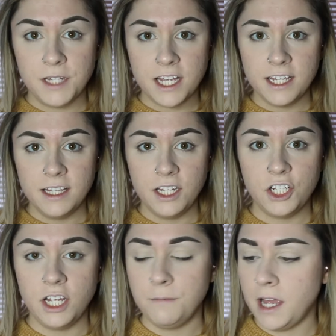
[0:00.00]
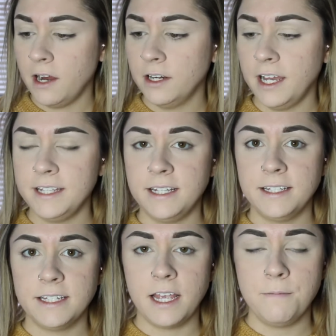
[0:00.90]
taking that shade Paradise.
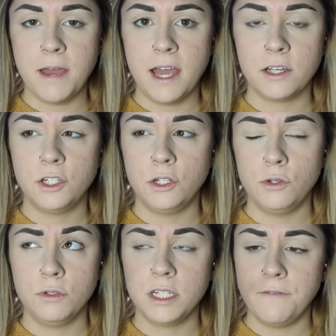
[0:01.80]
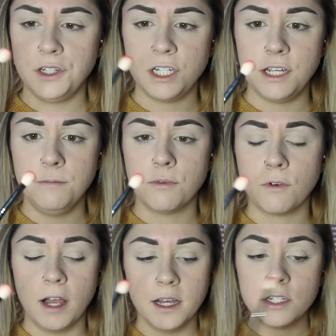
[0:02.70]
This is a MAC 217
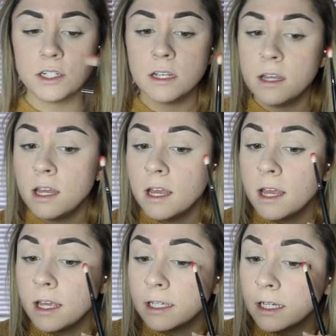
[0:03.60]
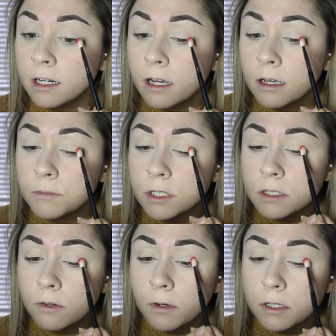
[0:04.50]
brush. And I'm
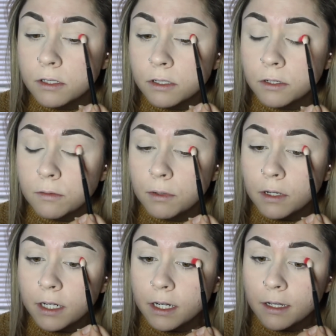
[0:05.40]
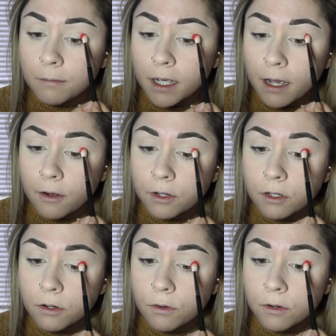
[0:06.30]
just going to put it in my outer
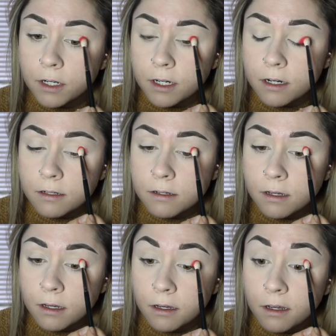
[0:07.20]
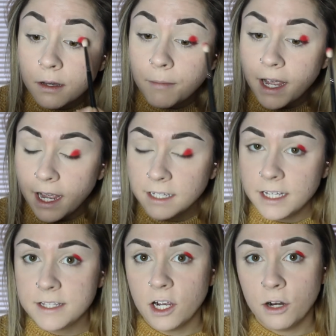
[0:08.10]
corner. My
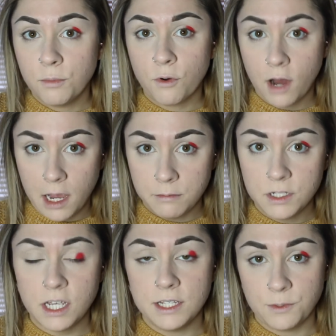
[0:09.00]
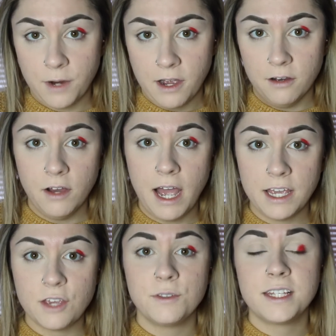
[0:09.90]
eyelids are primed as well. I
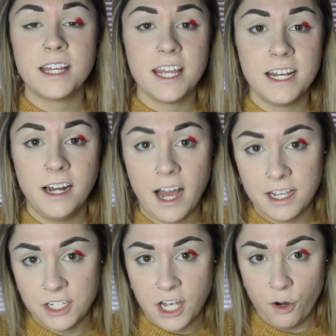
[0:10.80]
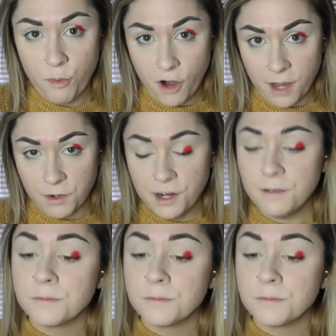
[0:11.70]
use the Eden eyeshadow primer.